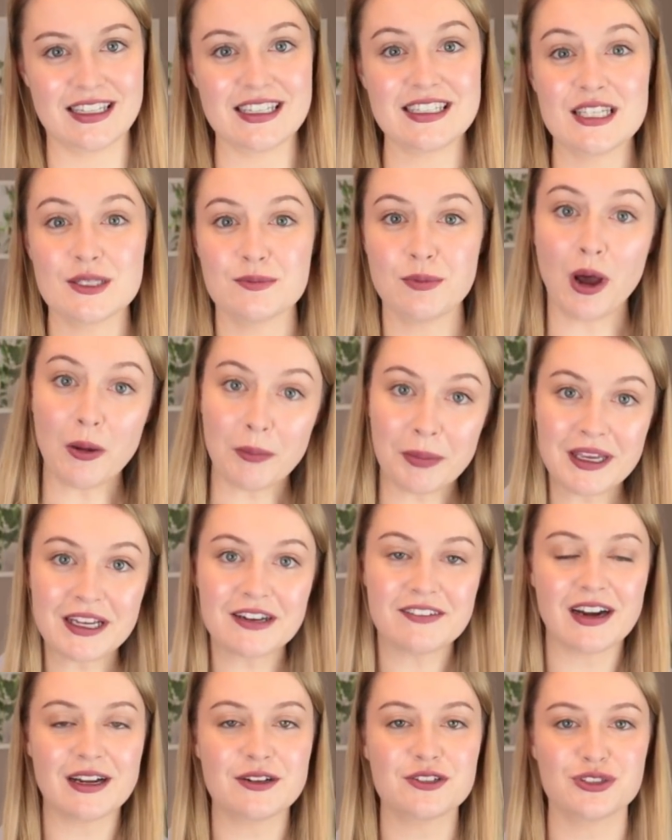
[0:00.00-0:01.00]
This is popping
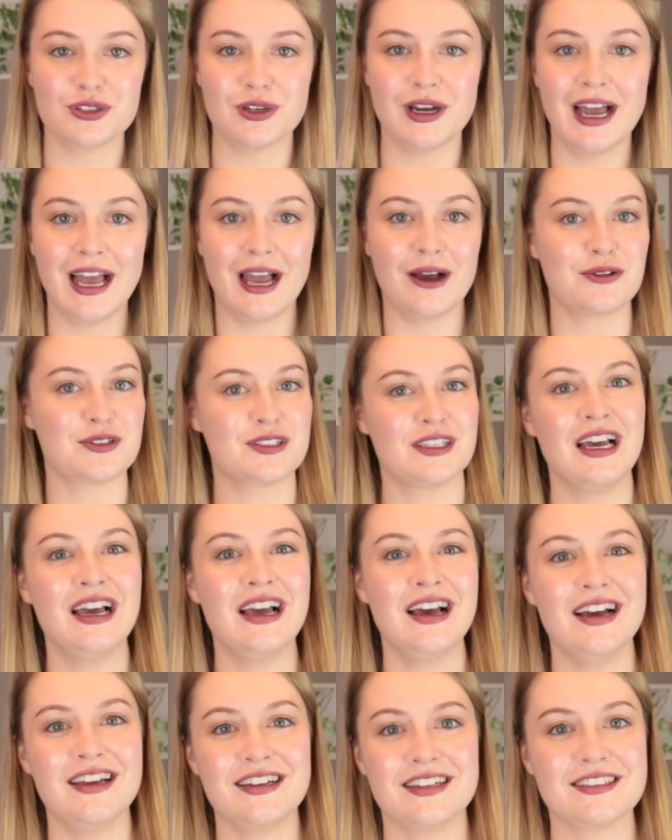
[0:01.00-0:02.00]
around your house
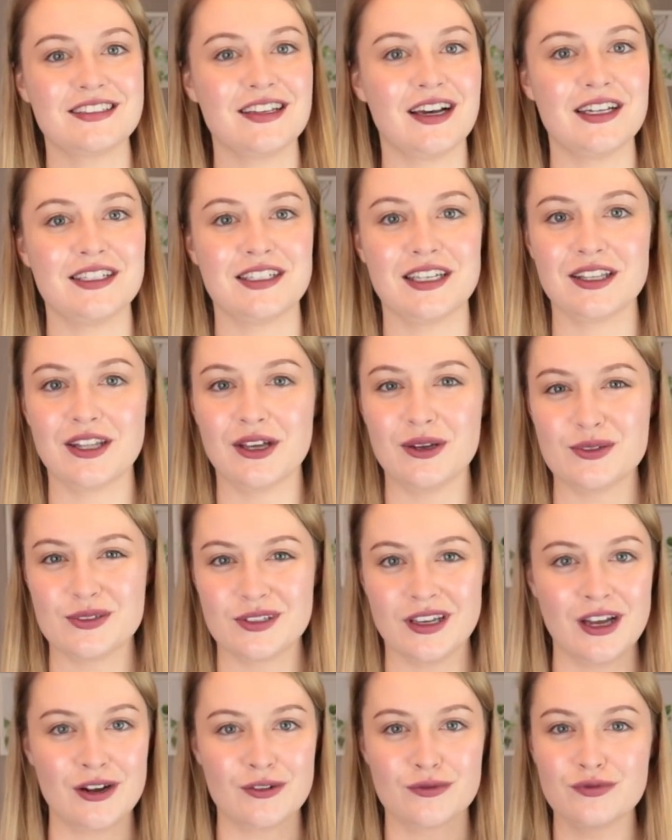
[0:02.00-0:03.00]
and deciding
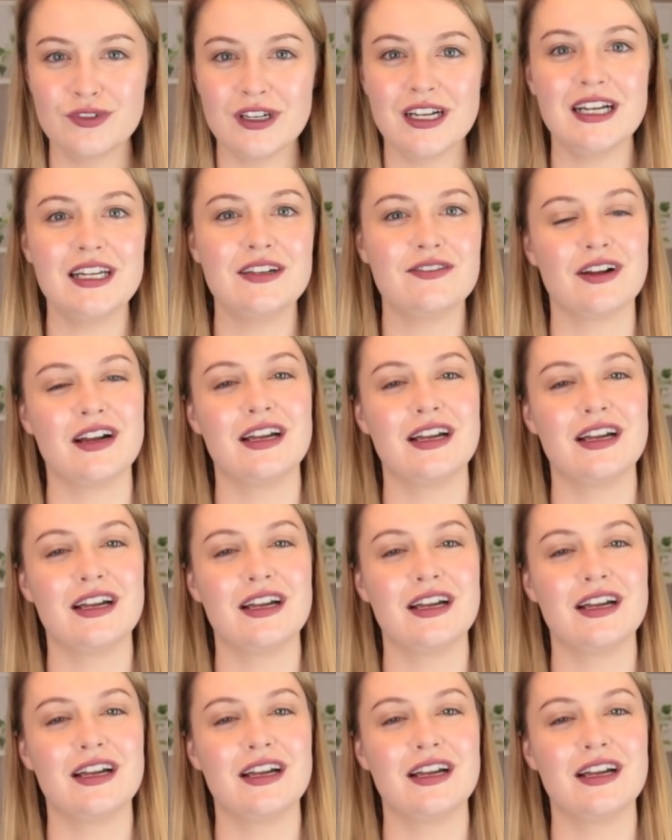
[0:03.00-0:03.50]
those really,